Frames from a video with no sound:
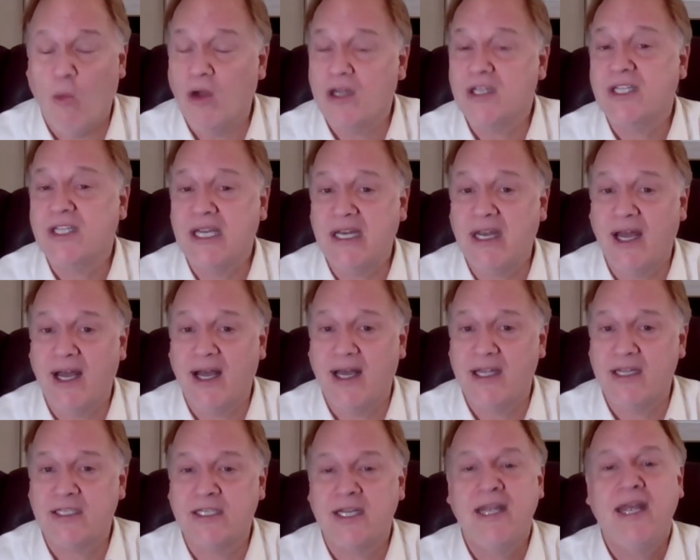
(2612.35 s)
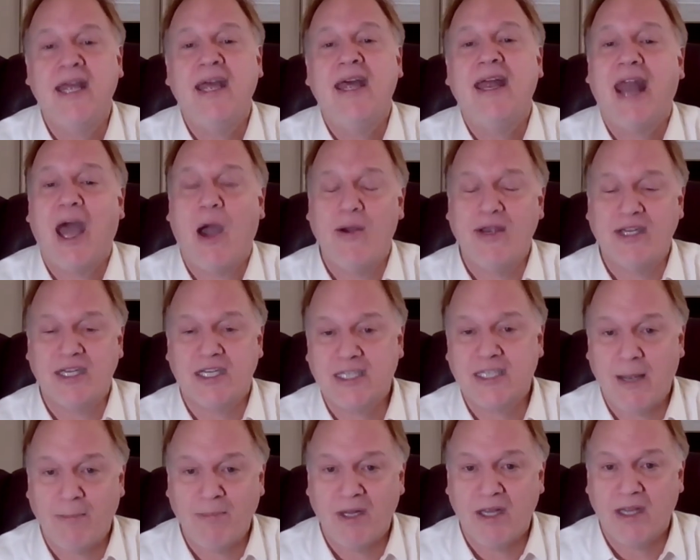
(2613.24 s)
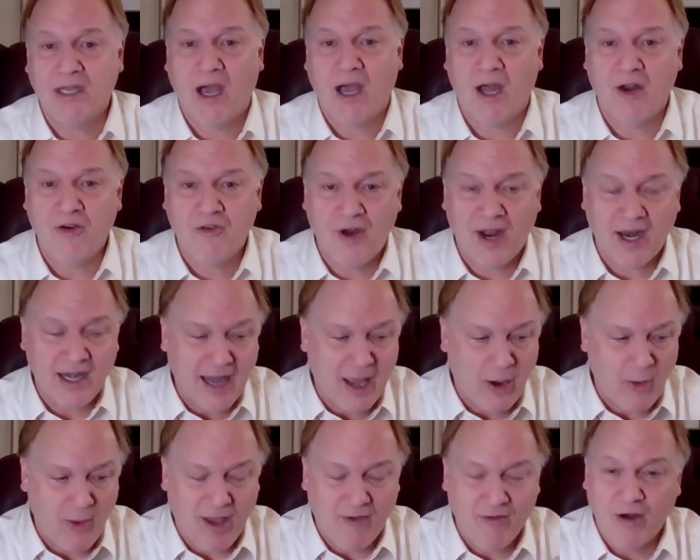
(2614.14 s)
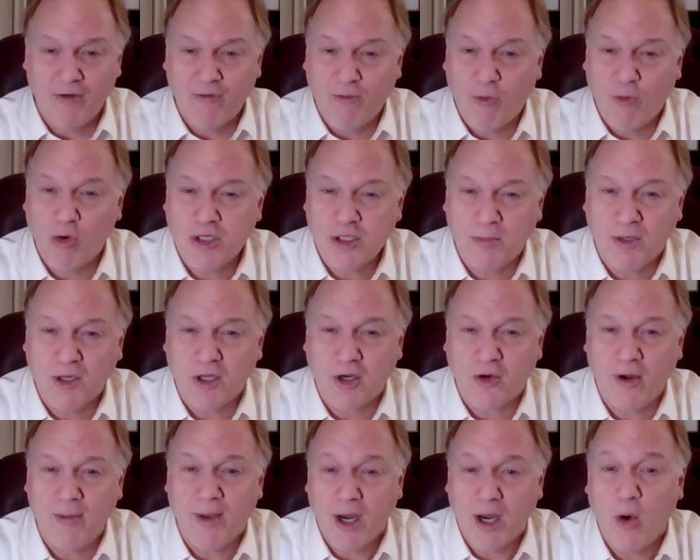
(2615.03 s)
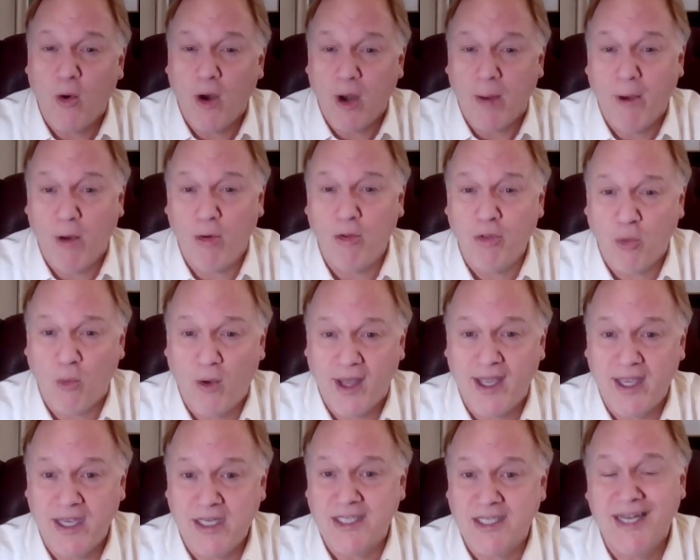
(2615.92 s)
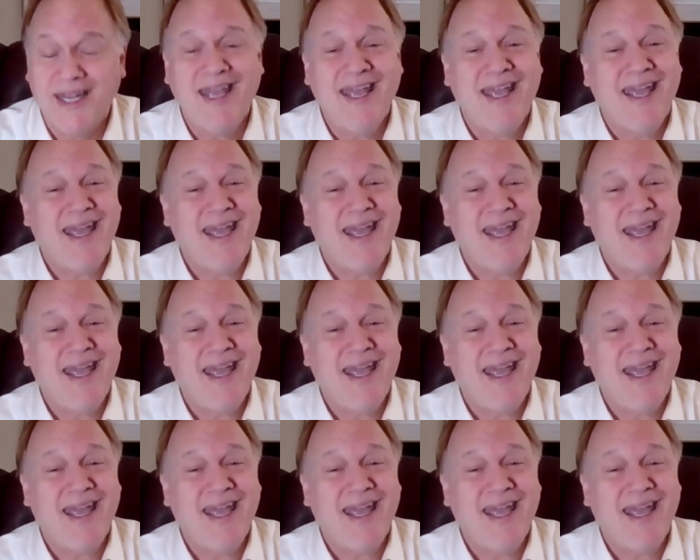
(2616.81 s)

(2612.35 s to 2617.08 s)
Once he does, now he's accepted the contract. Now we have an enforceable agreement going both ways.